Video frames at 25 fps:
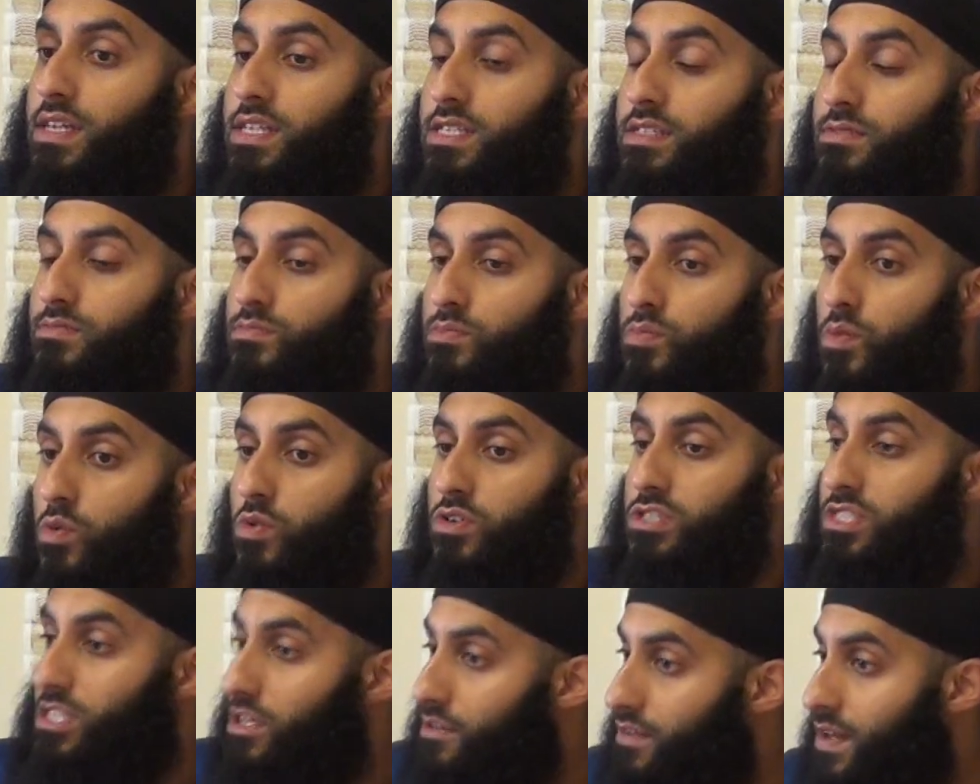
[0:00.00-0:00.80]
is
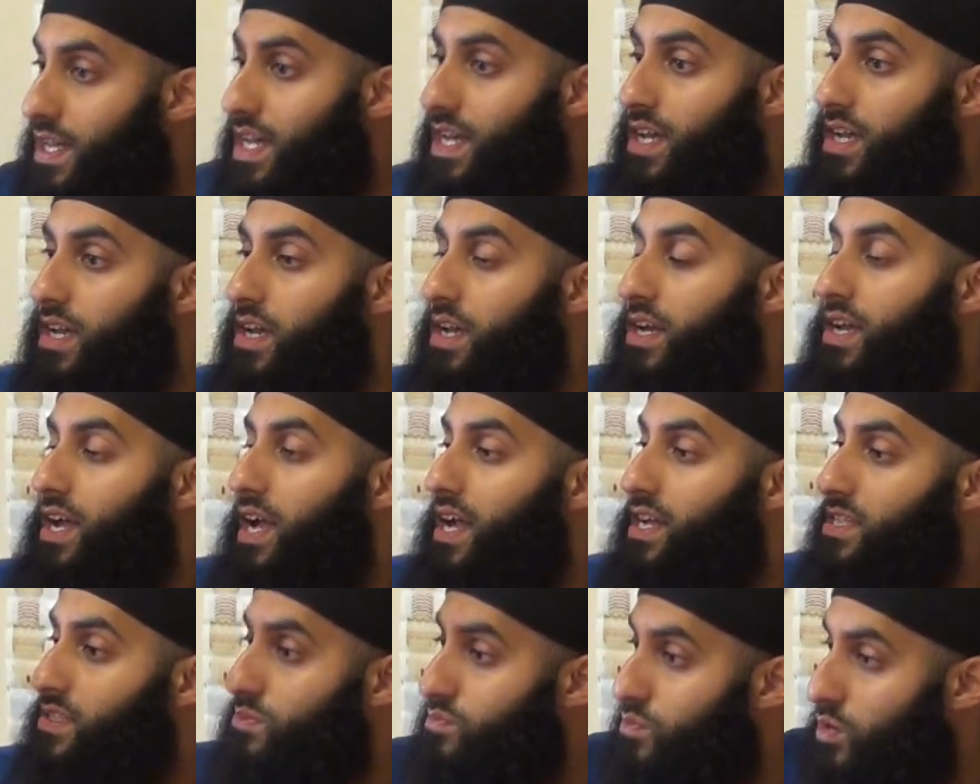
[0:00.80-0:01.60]
more severe.
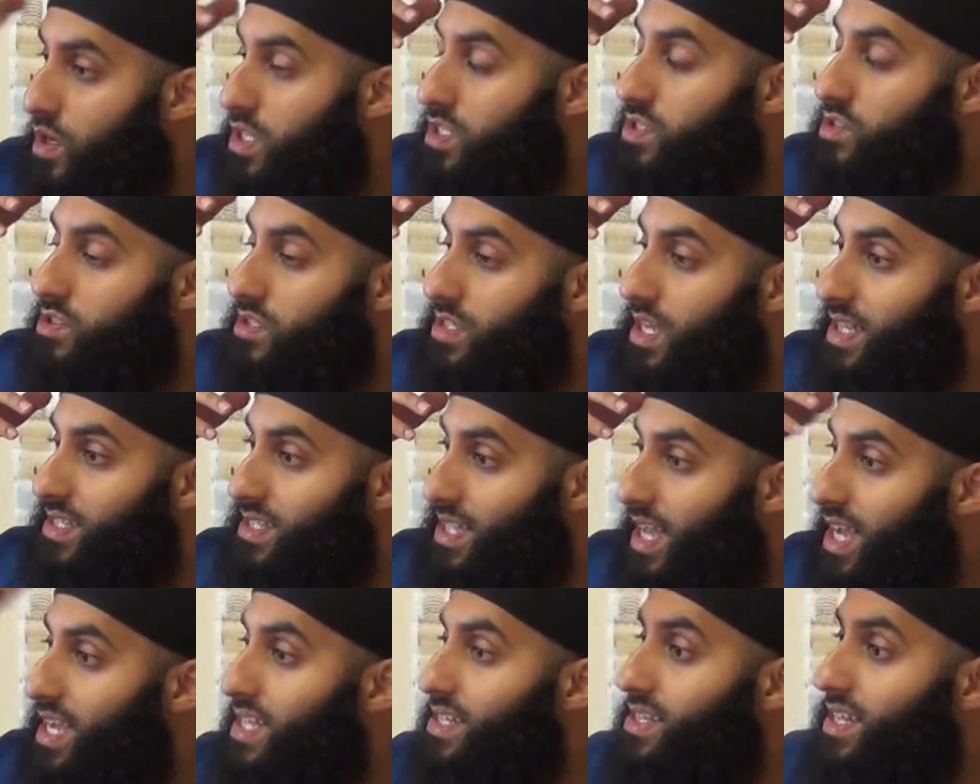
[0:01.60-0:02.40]
It's more, it's, they,
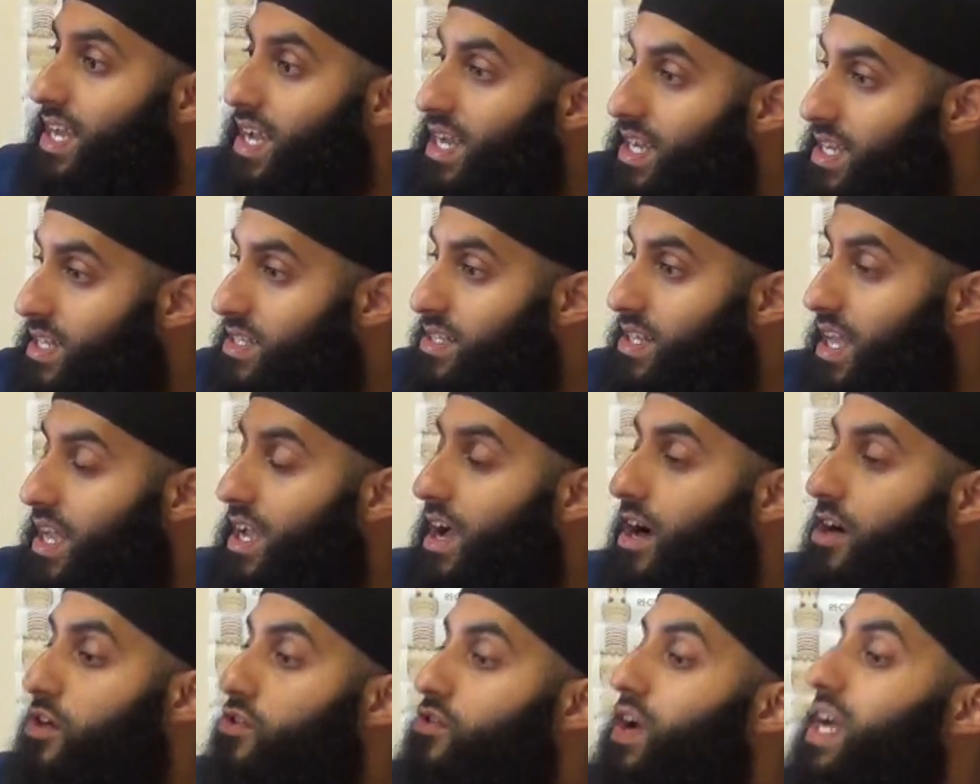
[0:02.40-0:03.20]
they,
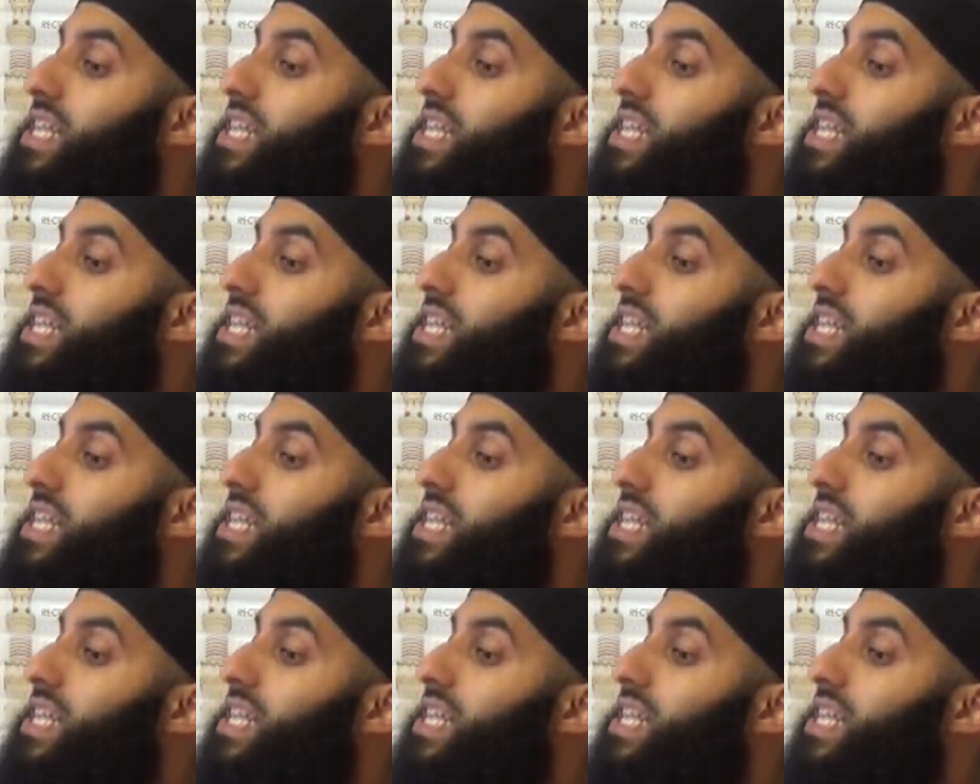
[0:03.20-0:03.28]
they are